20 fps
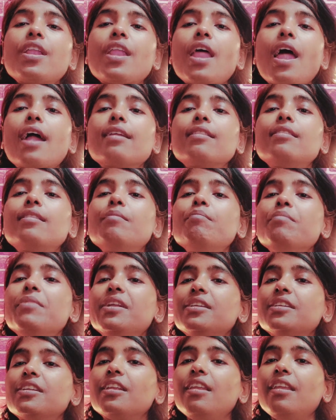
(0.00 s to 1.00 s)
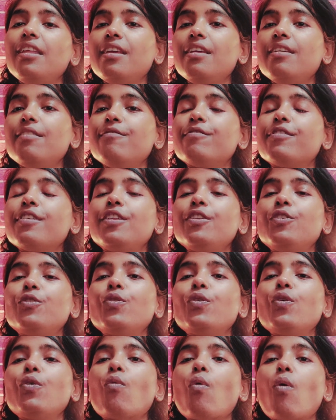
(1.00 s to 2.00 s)
add the mint leaves into
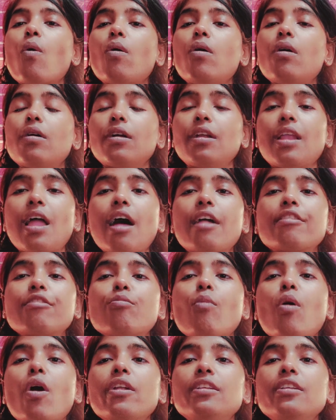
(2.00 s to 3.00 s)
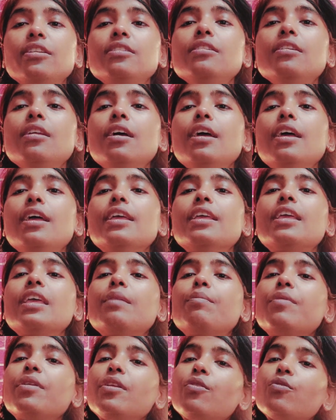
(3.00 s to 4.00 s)
your glass bottle, keep
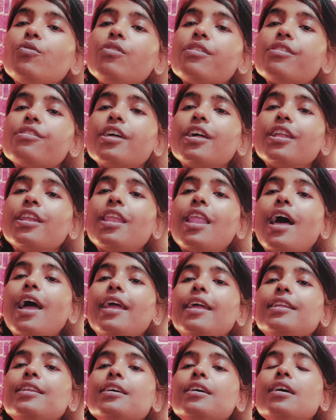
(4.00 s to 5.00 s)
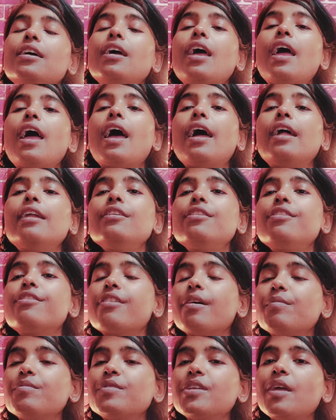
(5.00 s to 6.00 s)
into the sunlight, and
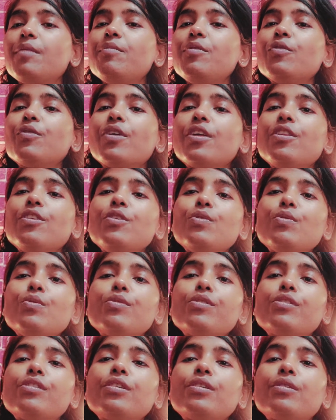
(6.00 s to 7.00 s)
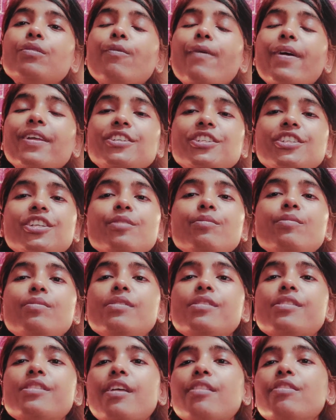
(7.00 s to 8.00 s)
sometime you can use the
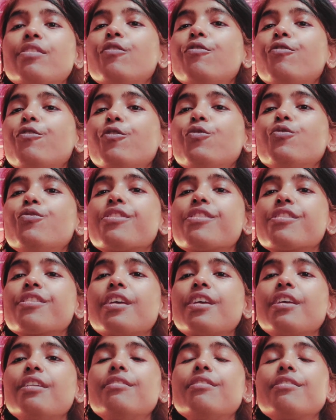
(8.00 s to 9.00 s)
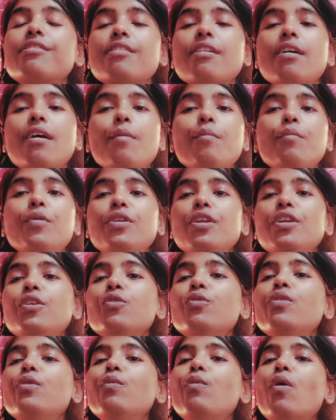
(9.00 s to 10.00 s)
vegetables and the fruit skins, put into
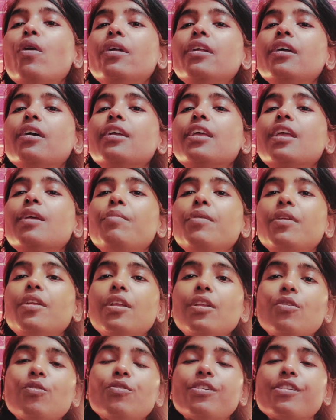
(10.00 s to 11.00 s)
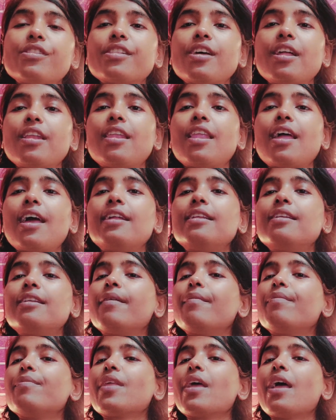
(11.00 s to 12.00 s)
the water, keep it into the sunlight,
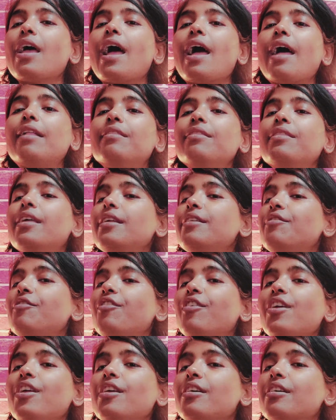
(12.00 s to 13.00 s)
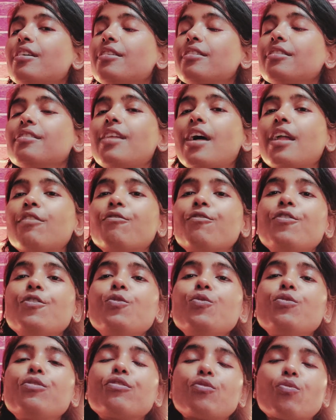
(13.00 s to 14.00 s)
and then drink that
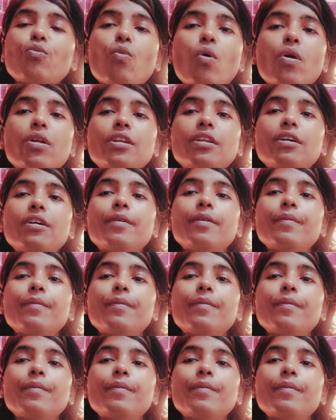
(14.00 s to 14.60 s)
fused water.